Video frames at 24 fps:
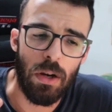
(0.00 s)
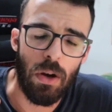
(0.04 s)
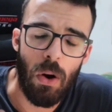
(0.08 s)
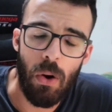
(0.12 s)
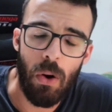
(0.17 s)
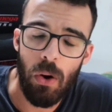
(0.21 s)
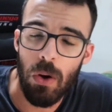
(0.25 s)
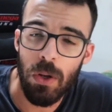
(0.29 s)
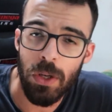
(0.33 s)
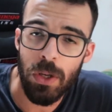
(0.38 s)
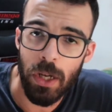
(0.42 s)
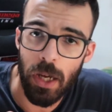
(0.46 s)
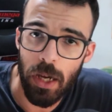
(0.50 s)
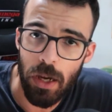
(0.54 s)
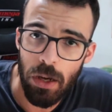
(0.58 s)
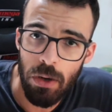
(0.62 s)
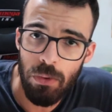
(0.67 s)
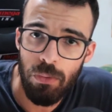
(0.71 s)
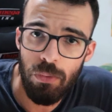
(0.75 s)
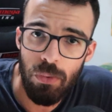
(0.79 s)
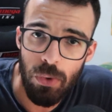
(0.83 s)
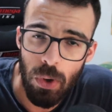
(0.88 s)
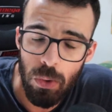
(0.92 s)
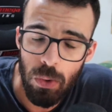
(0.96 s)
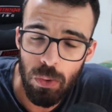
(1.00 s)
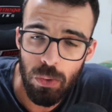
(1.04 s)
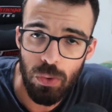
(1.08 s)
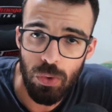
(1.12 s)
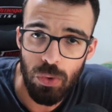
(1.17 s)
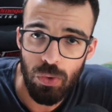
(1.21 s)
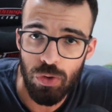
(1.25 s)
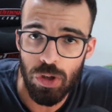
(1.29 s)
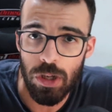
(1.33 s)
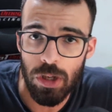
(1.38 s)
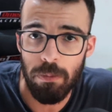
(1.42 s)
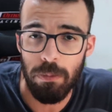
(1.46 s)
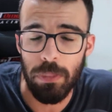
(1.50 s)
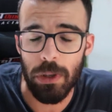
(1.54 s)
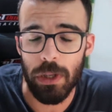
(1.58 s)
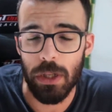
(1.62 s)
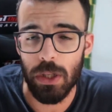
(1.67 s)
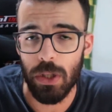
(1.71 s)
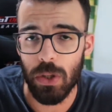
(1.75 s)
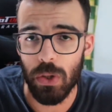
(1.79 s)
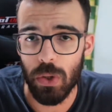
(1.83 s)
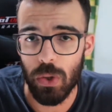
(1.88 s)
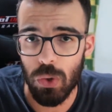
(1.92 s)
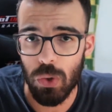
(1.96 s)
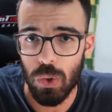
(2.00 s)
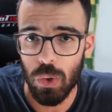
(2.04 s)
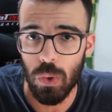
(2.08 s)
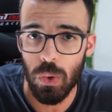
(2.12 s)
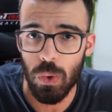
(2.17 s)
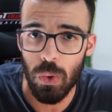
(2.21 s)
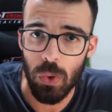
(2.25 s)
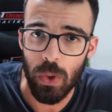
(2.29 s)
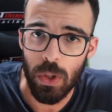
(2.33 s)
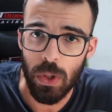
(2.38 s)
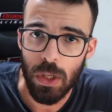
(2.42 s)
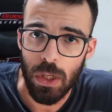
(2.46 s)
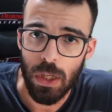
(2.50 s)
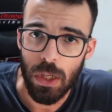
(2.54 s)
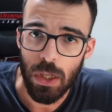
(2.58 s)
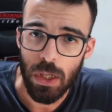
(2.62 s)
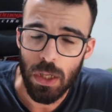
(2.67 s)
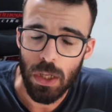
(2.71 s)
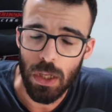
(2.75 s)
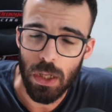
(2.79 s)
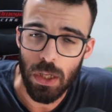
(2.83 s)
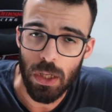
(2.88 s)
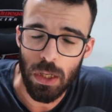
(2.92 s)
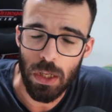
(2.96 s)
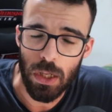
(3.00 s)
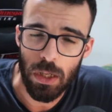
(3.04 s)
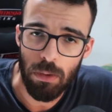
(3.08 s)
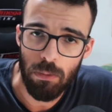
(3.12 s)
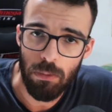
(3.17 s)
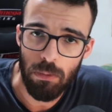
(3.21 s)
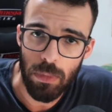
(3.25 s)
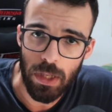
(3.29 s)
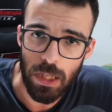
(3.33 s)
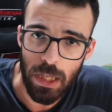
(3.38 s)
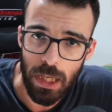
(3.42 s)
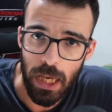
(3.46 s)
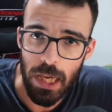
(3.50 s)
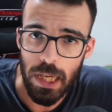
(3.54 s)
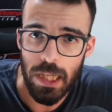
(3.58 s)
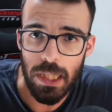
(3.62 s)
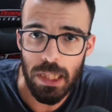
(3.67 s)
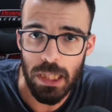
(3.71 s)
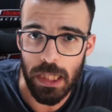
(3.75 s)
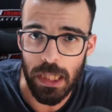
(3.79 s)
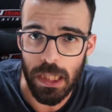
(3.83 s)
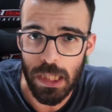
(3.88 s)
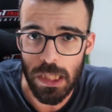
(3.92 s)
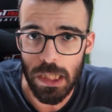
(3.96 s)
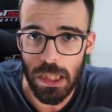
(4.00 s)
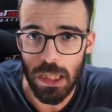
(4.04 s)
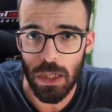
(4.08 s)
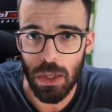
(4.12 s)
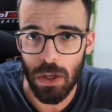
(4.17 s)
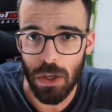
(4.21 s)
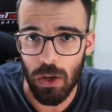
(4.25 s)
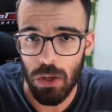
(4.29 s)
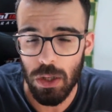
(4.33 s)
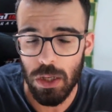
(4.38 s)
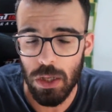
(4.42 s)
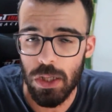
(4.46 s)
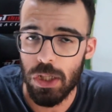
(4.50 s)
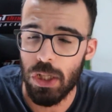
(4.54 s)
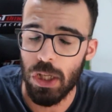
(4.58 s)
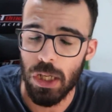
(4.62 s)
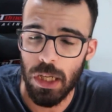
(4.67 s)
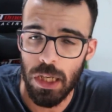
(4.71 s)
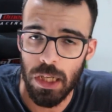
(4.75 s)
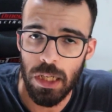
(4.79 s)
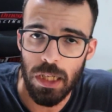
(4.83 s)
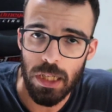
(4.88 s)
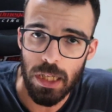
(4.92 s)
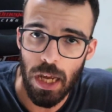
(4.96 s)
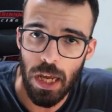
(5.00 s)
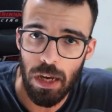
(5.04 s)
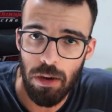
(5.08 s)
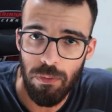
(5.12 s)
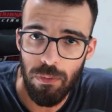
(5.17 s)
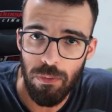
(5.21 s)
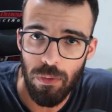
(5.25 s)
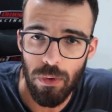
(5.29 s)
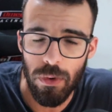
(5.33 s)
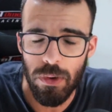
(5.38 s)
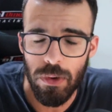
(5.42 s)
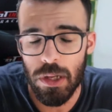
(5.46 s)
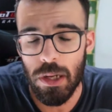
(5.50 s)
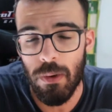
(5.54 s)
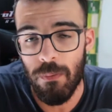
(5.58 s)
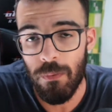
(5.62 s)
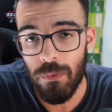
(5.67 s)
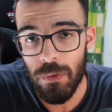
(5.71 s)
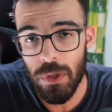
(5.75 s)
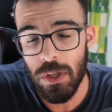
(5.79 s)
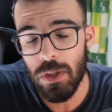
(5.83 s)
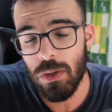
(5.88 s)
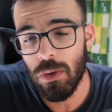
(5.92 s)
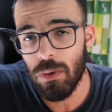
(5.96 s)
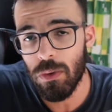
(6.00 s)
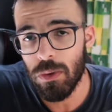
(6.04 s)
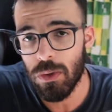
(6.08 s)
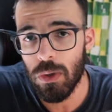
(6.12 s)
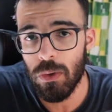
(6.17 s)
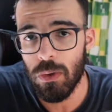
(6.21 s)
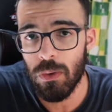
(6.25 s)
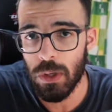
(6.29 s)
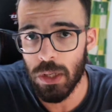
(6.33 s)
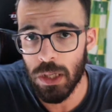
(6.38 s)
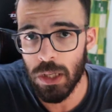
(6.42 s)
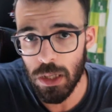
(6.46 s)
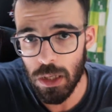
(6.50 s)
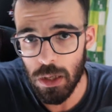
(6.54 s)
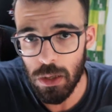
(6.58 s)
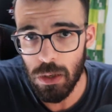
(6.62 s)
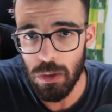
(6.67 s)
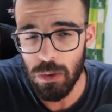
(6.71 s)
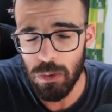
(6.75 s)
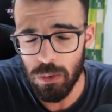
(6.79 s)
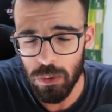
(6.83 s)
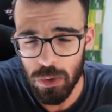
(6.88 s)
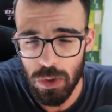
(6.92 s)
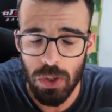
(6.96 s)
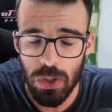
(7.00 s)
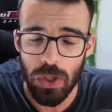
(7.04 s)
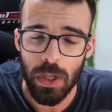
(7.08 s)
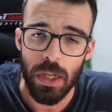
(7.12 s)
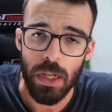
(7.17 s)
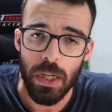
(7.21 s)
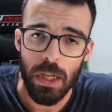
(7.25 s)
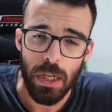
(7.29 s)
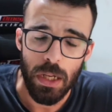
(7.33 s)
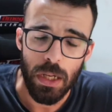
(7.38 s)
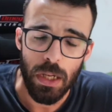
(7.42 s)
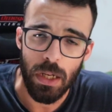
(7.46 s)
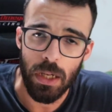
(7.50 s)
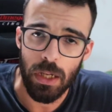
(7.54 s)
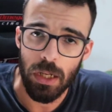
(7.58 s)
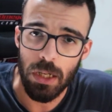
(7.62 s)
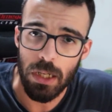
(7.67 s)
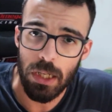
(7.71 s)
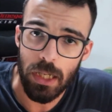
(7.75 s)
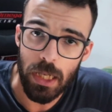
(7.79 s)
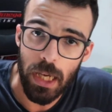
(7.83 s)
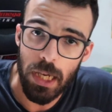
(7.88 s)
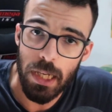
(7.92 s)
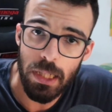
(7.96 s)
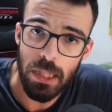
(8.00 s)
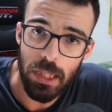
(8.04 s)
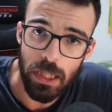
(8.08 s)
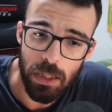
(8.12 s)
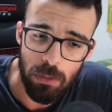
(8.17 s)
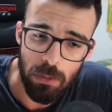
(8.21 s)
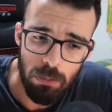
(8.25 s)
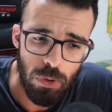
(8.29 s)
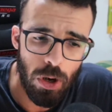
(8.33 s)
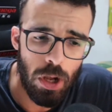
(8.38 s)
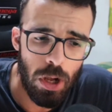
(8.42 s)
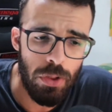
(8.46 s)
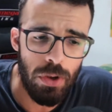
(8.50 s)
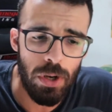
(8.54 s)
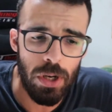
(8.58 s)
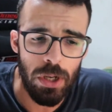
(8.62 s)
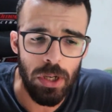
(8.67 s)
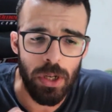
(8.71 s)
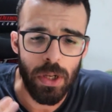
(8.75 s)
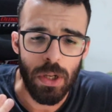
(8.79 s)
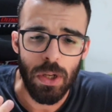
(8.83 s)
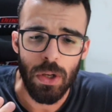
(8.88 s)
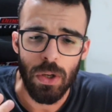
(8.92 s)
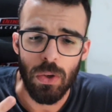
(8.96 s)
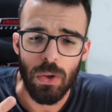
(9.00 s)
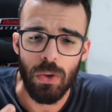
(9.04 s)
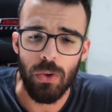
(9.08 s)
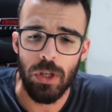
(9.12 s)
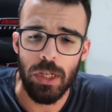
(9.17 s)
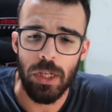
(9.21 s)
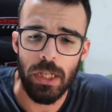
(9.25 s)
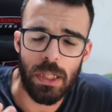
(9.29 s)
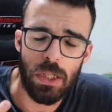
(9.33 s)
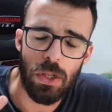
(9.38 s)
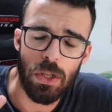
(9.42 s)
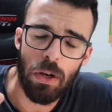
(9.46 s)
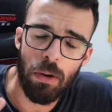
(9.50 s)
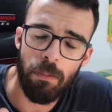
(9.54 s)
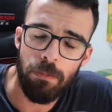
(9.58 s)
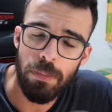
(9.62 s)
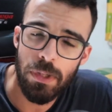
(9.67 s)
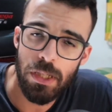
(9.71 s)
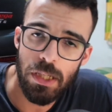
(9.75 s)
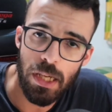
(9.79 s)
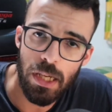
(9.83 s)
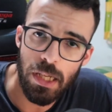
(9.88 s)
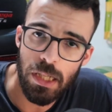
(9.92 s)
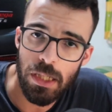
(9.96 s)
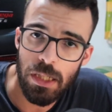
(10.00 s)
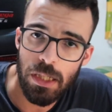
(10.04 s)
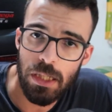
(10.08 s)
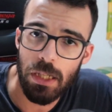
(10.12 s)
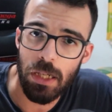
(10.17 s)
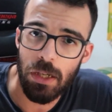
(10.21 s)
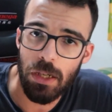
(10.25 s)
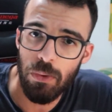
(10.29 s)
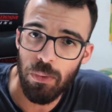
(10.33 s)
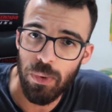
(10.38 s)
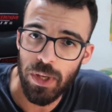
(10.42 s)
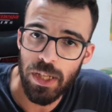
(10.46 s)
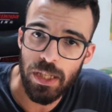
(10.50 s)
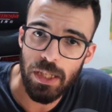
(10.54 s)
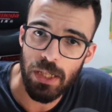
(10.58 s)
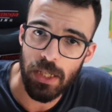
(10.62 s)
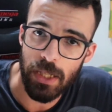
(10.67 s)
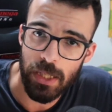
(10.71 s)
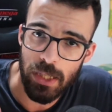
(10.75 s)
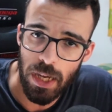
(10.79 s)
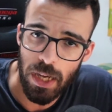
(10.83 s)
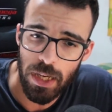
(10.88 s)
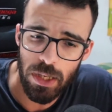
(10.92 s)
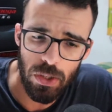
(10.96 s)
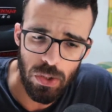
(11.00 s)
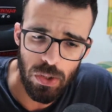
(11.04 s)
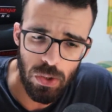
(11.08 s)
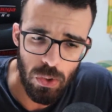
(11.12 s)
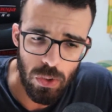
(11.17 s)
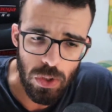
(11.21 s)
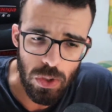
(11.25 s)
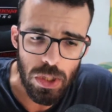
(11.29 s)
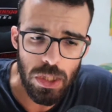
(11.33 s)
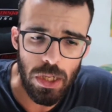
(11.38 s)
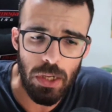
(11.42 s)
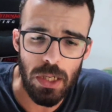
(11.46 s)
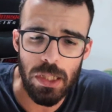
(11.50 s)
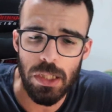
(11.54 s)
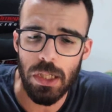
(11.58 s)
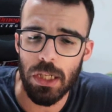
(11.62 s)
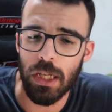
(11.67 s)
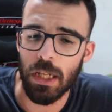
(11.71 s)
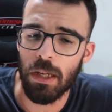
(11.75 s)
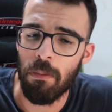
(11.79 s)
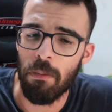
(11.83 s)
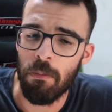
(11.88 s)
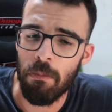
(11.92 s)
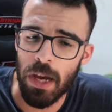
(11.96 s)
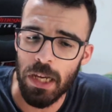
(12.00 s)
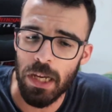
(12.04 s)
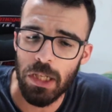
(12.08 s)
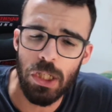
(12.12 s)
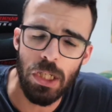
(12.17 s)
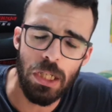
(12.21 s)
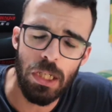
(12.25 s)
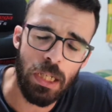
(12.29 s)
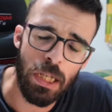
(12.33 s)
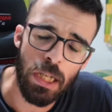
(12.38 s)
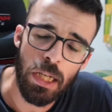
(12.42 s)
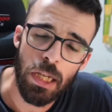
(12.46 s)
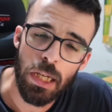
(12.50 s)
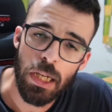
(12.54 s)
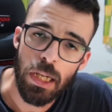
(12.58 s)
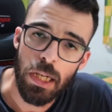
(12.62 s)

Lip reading: on a road trip to Katie's college in California. This also includes Katie's brother, who is obsessed with dinosaurs. Now, as you can imagine,